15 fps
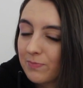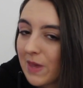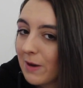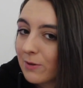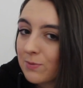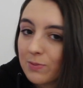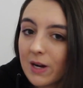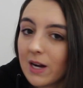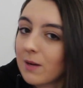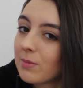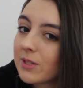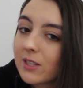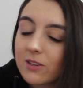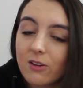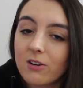that was
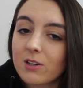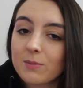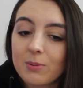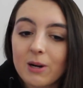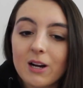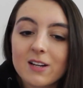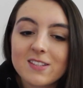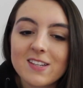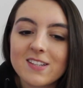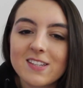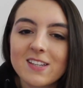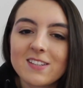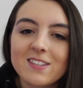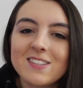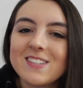probably a long process,
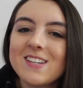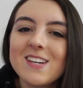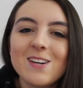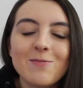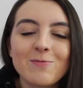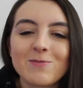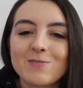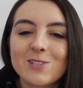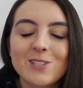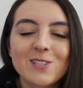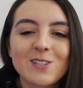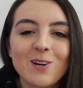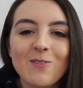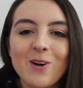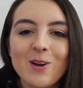and to see him just
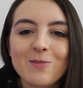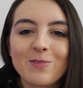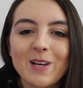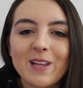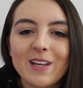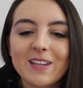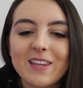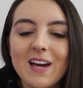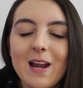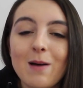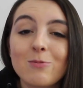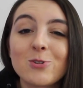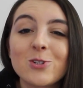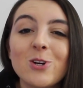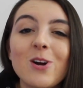come out and play like that,
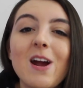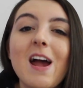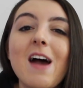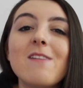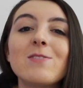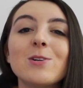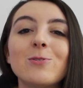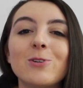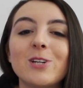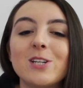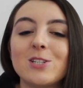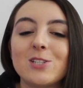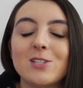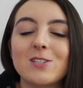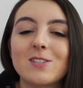I'm sure everyone
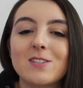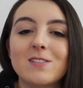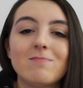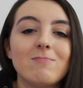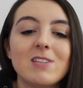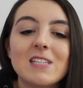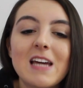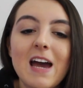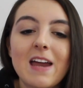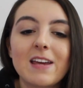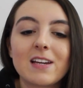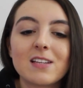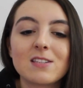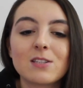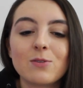is just
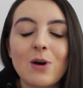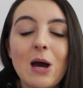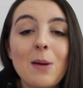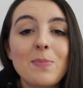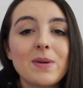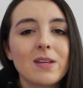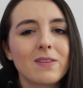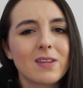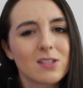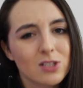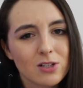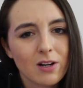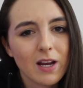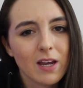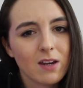ecstatic and so happy, unless
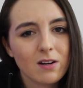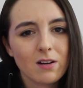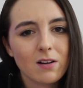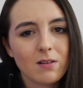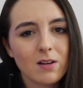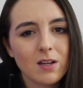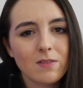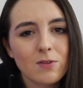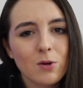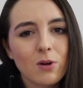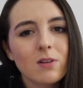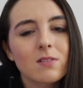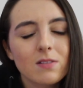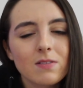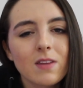you're a hater. If you
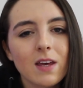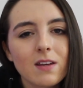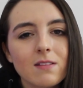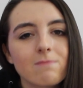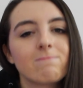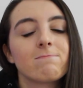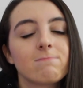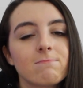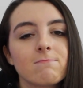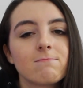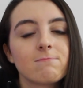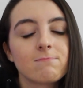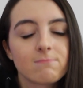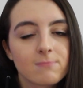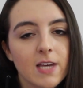aren't, then, like,
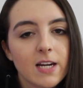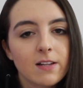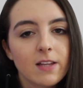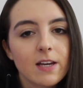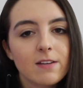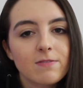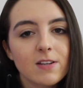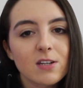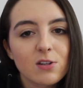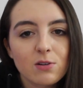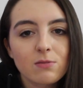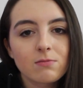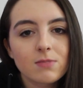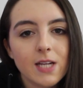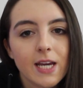get a life and
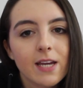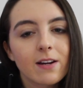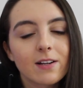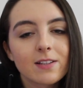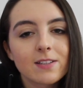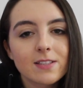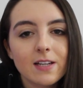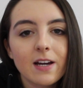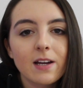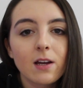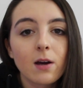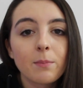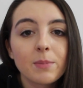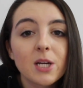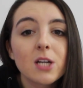don't hate on
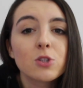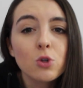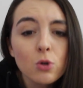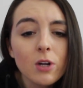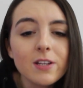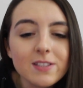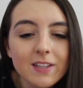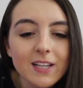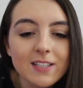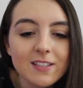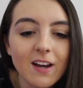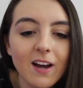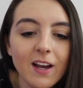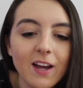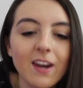Zion, because who doesn't like
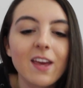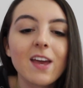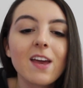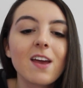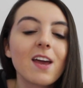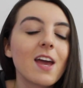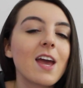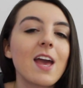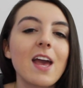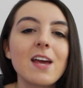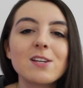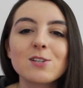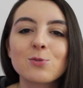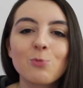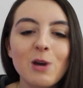Zion?
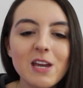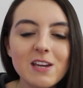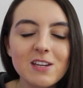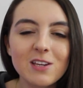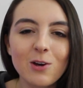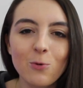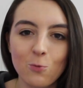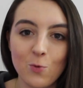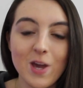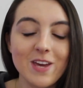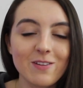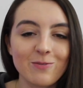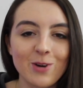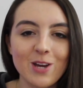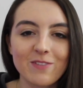And just wait, you know,
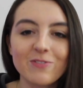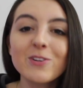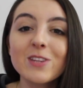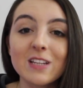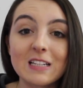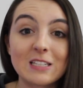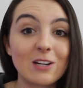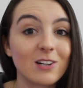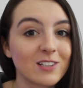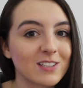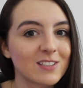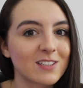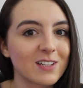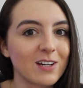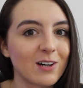wait for the
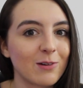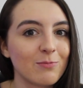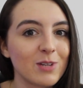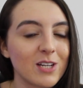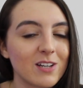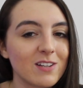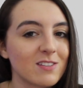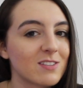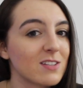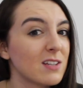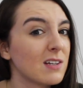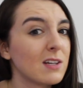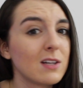dunks to come, because